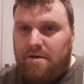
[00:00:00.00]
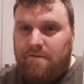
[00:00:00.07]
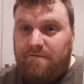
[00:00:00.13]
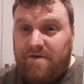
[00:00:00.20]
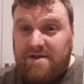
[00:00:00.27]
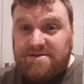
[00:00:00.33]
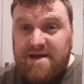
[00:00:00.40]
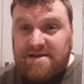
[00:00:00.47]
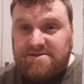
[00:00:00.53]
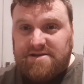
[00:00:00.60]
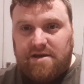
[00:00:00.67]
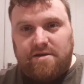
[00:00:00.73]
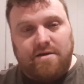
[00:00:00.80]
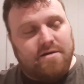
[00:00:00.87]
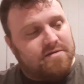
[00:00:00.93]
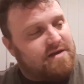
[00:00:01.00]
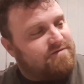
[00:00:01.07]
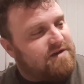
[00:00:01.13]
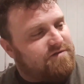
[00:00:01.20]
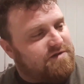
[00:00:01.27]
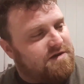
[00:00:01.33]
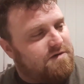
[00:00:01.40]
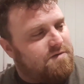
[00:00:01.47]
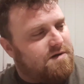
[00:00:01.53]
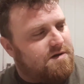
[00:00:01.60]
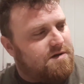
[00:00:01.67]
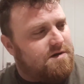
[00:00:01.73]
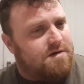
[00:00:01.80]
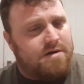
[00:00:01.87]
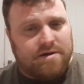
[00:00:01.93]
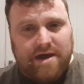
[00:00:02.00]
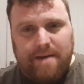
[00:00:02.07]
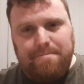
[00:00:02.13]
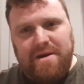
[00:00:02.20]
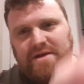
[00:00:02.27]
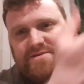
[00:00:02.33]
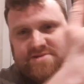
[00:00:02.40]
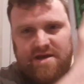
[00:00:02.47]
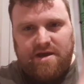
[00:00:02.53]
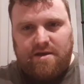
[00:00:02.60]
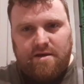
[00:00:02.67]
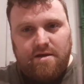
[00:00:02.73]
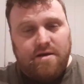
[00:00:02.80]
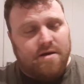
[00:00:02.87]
Fantastic. They've given you a campaign setting.